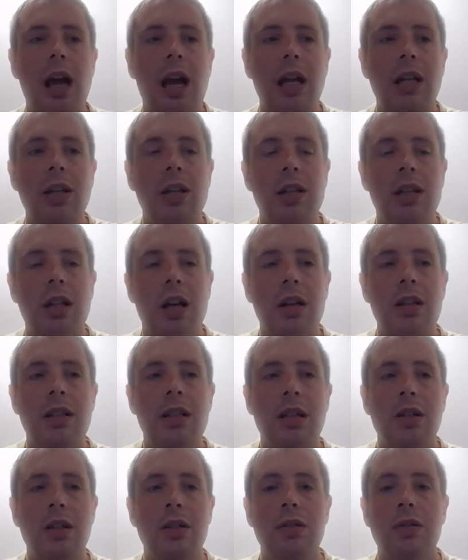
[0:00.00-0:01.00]
And you can
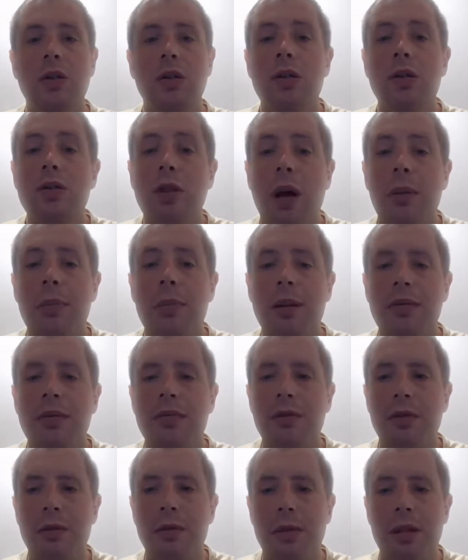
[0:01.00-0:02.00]
also drop in
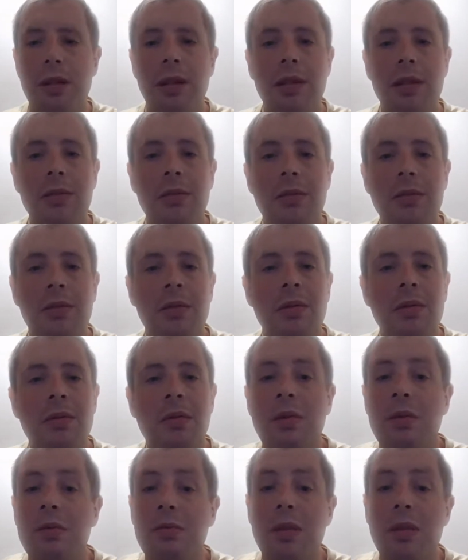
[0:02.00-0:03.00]
for me
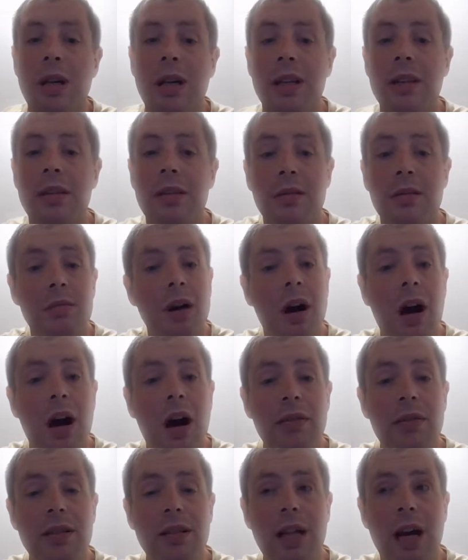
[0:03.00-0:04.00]
with
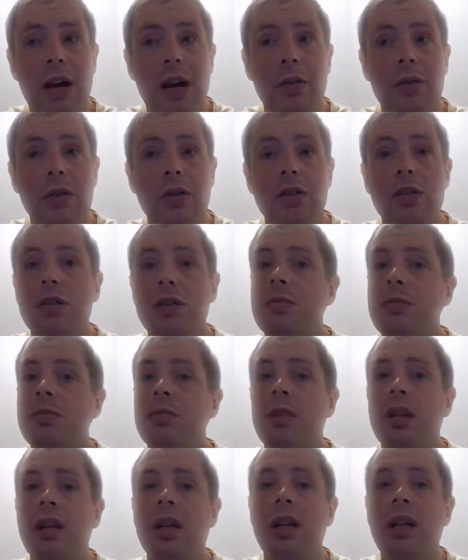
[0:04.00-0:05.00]
office hours.
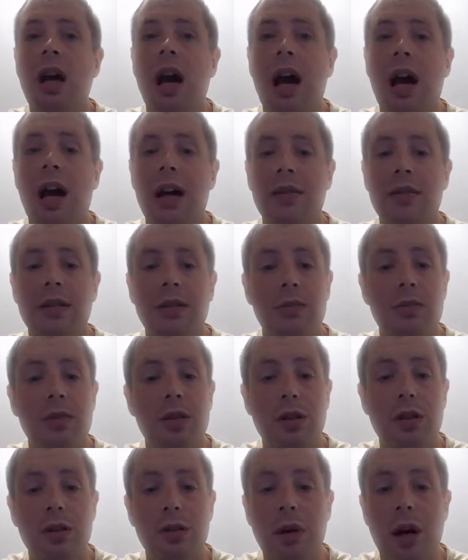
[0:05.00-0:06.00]
I have some
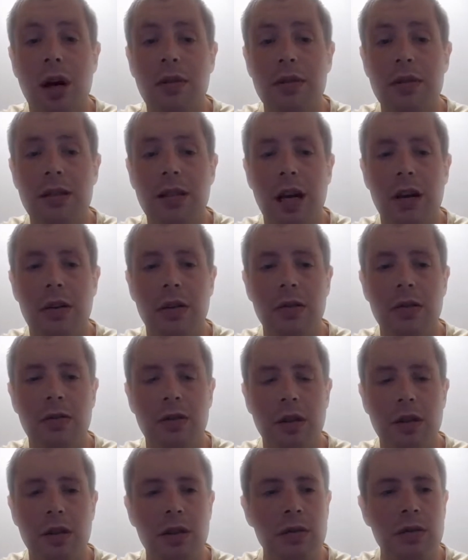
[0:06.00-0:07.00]
Zoom office hours for
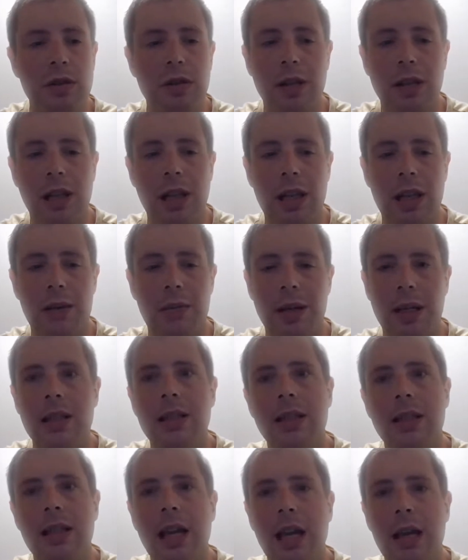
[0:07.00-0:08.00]
those of you that can't make it
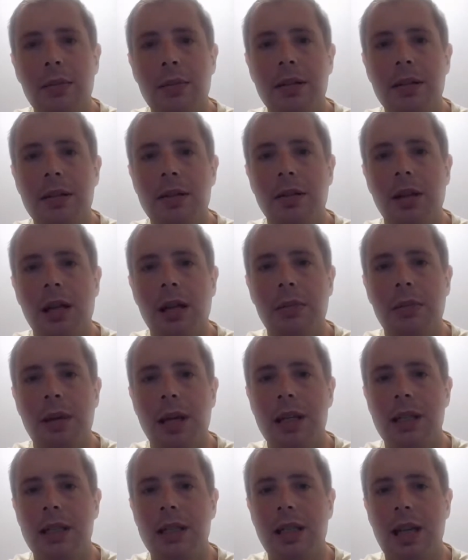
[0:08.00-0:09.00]
to campus or can't make
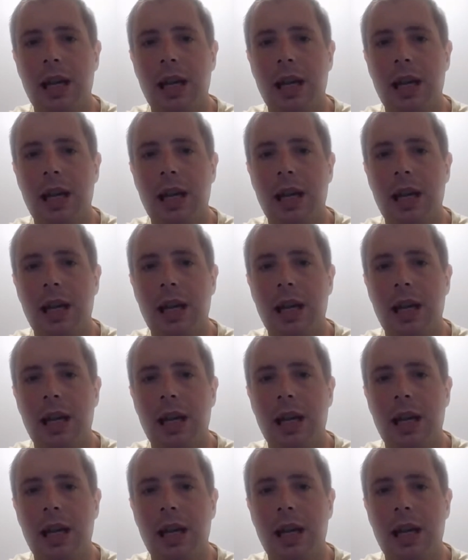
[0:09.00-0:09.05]
it to